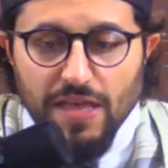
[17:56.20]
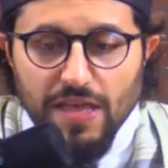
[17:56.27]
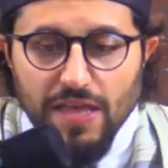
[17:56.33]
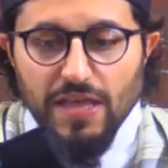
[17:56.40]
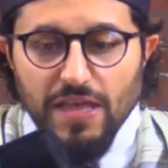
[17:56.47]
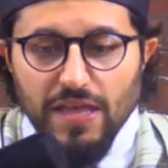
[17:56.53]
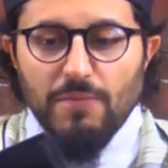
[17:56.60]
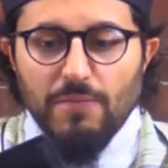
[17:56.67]

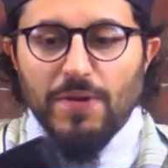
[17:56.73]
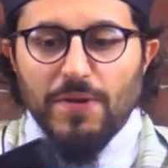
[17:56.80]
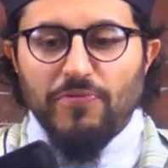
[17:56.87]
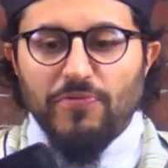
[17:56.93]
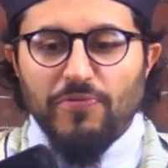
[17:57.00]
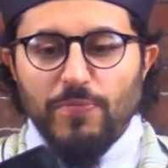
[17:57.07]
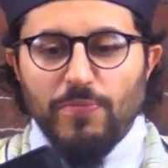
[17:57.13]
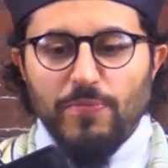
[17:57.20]
By
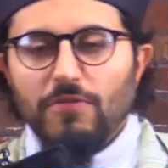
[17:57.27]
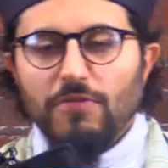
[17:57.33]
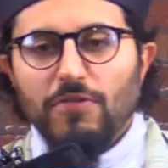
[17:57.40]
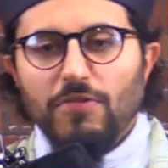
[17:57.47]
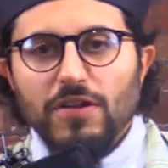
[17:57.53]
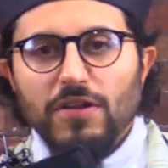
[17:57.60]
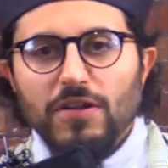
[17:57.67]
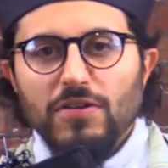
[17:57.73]
forbidding
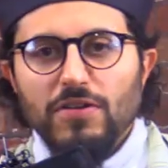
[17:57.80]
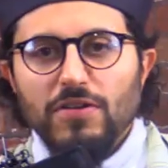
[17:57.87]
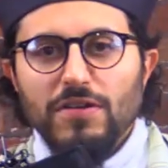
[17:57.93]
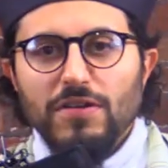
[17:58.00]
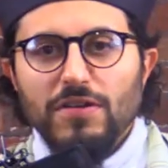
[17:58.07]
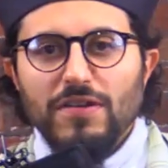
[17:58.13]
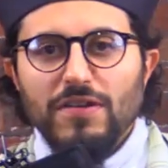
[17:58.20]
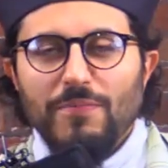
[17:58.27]
wrong,
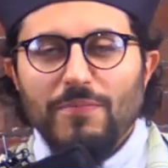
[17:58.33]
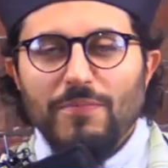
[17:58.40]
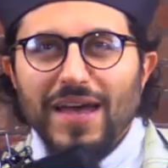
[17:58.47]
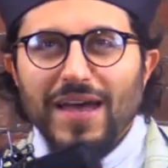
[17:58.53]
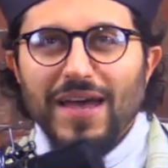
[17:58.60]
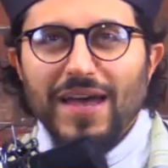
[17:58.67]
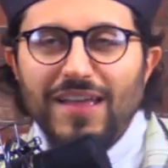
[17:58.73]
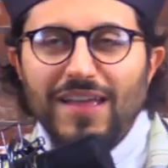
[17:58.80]
am I
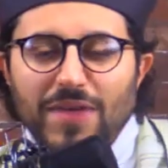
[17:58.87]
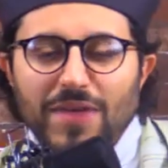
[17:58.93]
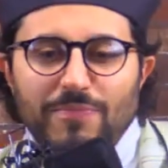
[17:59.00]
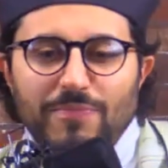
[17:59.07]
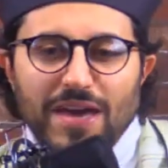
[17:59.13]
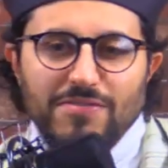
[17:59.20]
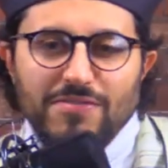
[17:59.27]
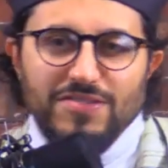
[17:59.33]
going to make
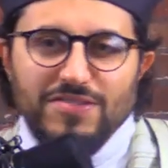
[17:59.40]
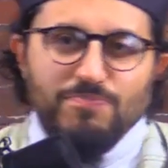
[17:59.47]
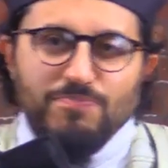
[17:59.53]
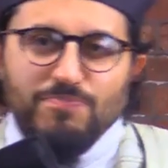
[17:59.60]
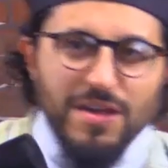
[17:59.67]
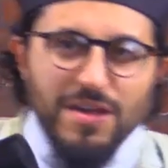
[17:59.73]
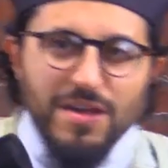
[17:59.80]
matters better